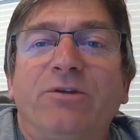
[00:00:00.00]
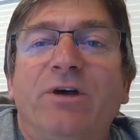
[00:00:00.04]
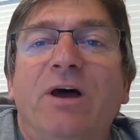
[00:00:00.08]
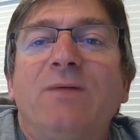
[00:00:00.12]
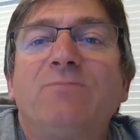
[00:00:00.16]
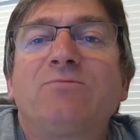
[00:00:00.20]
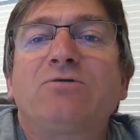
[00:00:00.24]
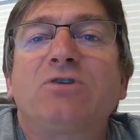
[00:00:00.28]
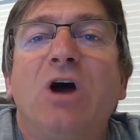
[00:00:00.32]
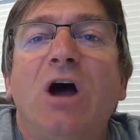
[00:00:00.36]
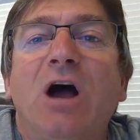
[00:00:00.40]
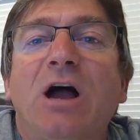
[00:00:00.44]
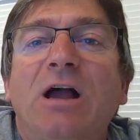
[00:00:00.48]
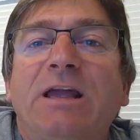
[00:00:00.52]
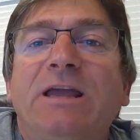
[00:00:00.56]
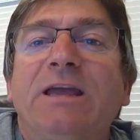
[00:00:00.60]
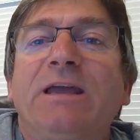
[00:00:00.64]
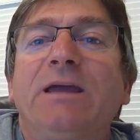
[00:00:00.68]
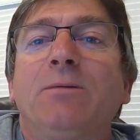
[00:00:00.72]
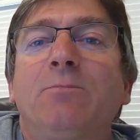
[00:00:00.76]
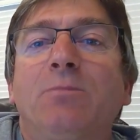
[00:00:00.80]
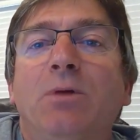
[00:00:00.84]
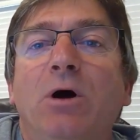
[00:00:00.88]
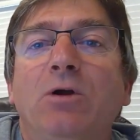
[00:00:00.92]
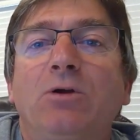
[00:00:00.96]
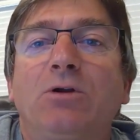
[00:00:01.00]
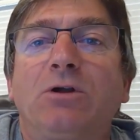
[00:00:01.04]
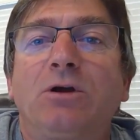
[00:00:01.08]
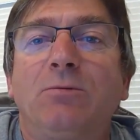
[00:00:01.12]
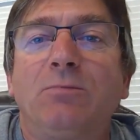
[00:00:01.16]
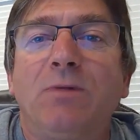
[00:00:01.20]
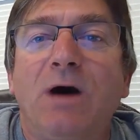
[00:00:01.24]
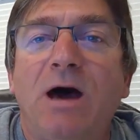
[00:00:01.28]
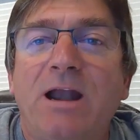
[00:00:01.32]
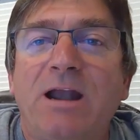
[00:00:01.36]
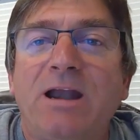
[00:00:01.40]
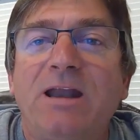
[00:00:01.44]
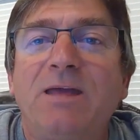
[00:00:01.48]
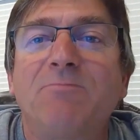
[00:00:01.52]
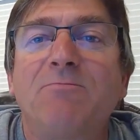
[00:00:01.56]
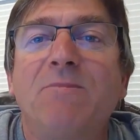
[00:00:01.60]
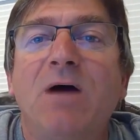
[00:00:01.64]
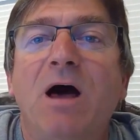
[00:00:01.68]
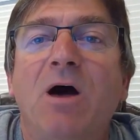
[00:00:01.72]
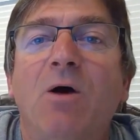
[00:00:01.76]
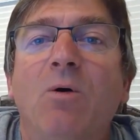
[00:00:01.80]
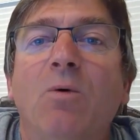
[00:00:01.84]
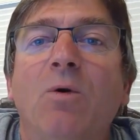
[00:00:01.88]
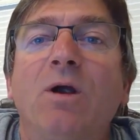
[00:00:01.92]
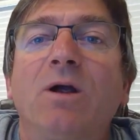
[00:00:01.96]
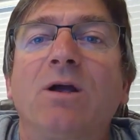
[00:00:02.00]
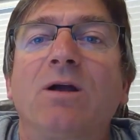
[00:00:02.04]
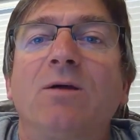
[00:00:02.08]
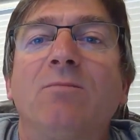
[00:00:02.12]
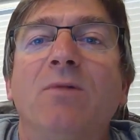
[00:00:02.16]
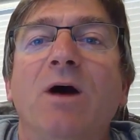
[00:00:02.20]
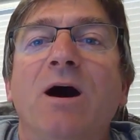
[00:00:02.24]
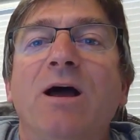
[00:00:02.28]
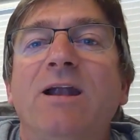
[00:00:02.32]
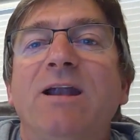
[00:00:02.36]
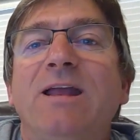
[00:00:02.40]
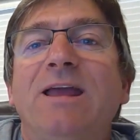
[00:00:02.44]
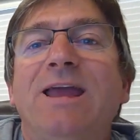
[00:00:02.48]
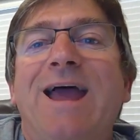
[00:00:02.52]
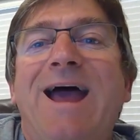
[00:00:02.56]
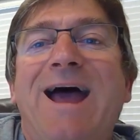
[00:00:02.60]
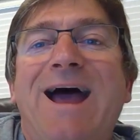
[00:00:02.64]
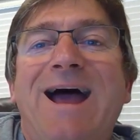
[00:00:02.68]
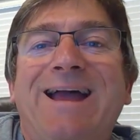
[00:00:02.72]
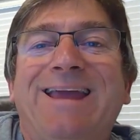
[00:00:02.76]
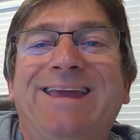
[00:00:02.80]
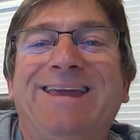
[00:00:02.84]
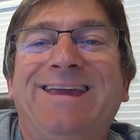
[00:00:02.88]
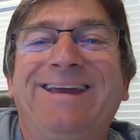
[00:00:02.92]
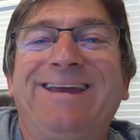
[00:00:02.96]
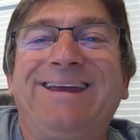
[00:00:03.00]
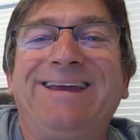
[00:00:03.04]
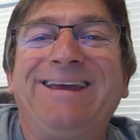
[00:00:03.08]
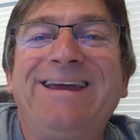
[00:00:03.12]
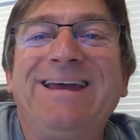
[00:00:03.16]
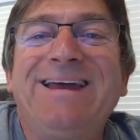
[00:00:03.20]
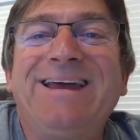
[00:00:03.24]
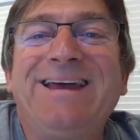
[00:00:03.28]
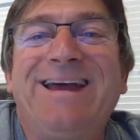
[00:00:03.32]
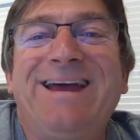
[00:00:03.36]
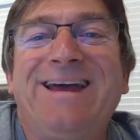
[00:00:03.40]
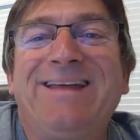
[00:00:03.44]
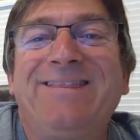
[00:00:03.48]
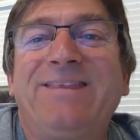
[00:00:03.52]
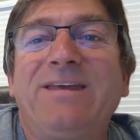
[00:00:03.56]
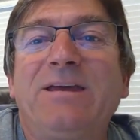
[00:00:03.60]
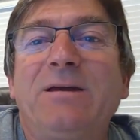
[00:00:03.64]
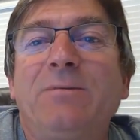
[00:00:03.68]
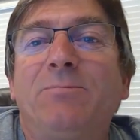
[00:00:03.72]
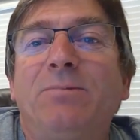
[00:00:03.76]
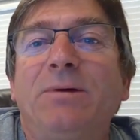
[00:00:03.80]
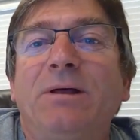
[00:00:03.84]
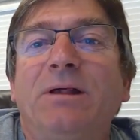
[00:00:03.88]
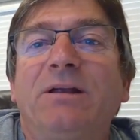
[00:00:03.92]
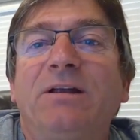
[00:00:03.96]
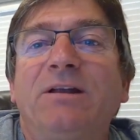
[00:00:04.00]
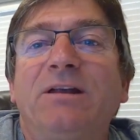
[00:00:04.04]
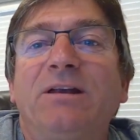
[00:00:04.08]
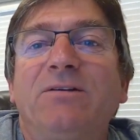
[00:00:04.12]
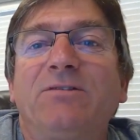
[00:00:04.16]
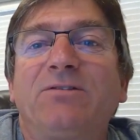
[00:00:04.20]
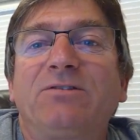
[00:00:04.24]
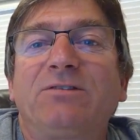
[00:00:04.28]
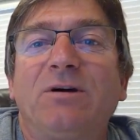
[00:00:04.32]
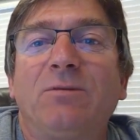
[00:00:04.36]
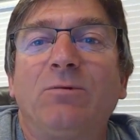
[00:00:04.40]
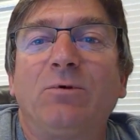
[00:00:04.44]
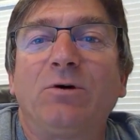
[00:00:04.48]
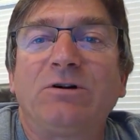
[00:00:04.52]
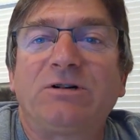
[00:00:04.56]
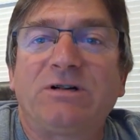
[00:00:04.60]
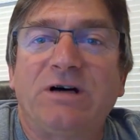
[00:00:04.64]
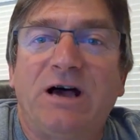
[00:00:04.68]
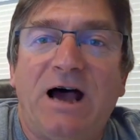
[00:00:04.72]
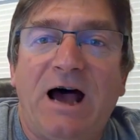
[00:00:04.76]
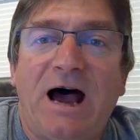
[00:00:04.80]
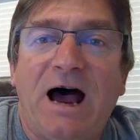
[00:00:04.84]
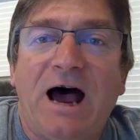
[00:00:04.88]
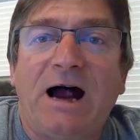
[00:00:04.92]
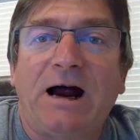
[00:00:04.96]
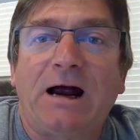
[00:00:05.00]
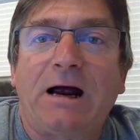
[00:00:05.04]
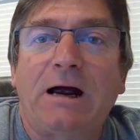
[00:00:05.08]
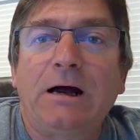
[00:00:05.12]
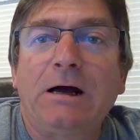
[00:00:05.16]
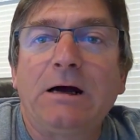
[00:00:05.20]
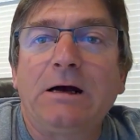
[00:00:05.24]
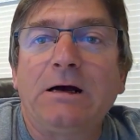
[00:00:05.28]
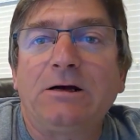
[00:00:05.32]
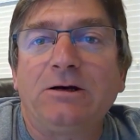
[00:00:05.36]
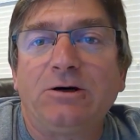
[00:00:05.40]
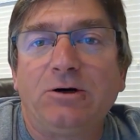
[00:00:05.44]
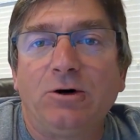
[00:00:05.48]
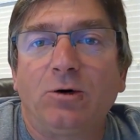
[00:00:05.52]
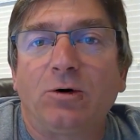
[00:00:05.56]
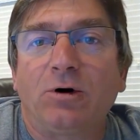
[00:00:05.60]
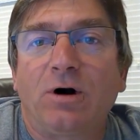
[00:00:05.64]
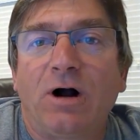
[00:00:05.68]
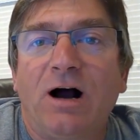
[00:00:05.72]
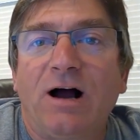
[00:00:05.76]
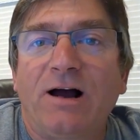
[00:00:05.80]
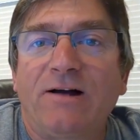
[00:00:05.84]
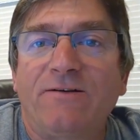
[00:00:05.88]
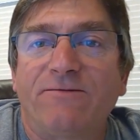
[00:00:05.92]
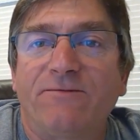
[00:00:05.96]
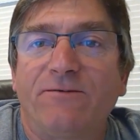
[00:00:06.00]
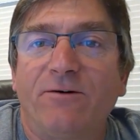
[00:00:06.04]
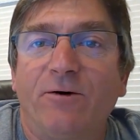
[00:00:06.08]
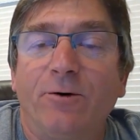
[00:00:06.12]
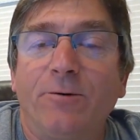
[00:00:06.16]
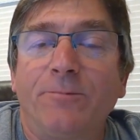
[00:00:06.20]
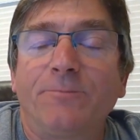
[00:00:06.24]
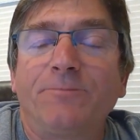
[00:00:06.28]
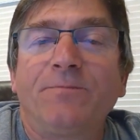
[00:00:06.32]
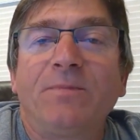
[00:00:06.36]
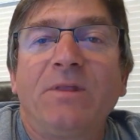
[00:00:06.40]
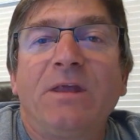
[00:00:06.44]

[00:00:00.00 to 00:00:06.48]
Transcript: I'm talking about commodity malware, commodity hacking, and the ability of someone to hack your iPhone.